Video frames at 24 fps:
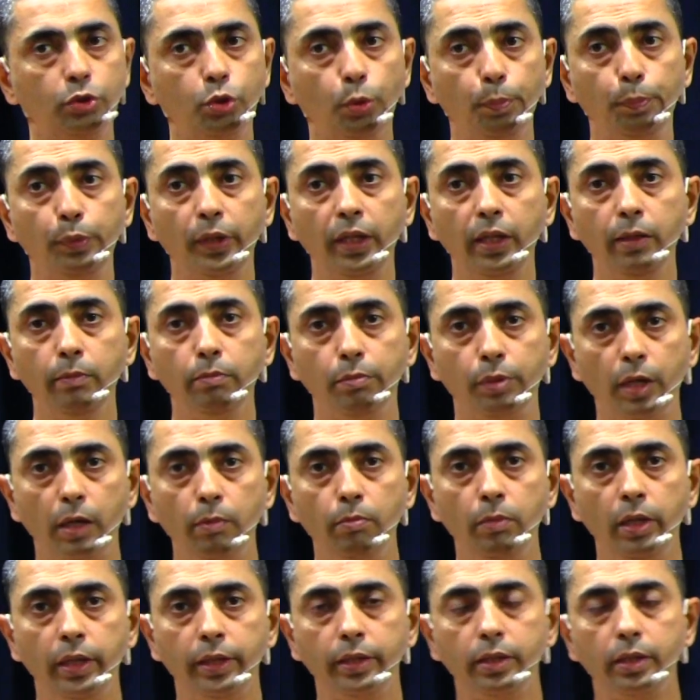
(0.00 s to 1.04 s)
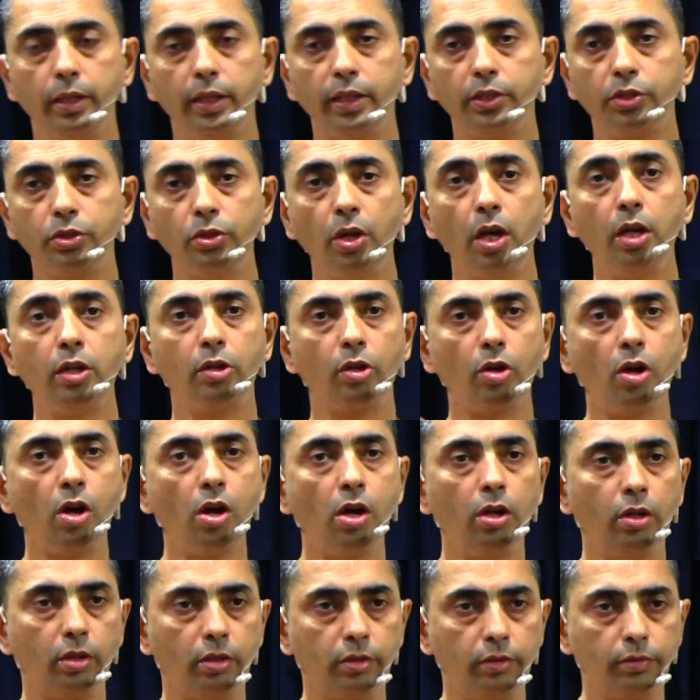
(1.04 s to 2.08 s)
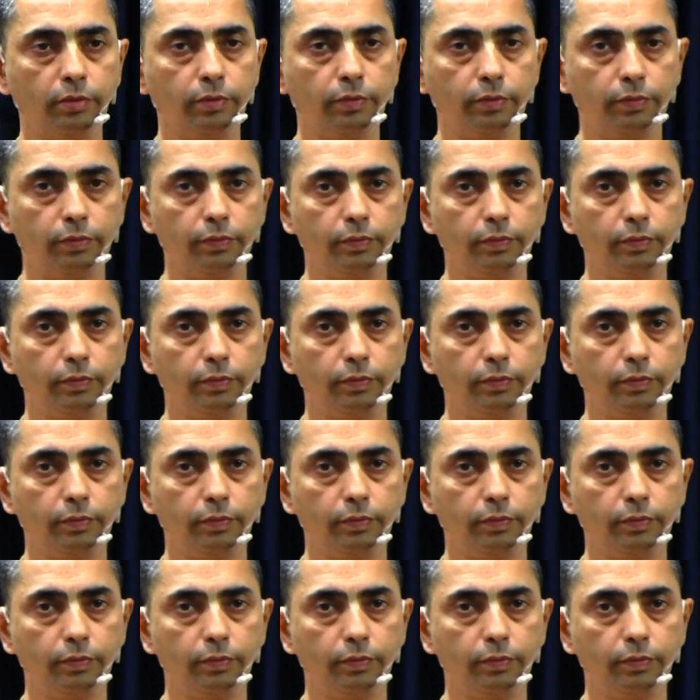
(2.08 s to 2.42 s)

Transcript: Supreme Brahman is not wrong.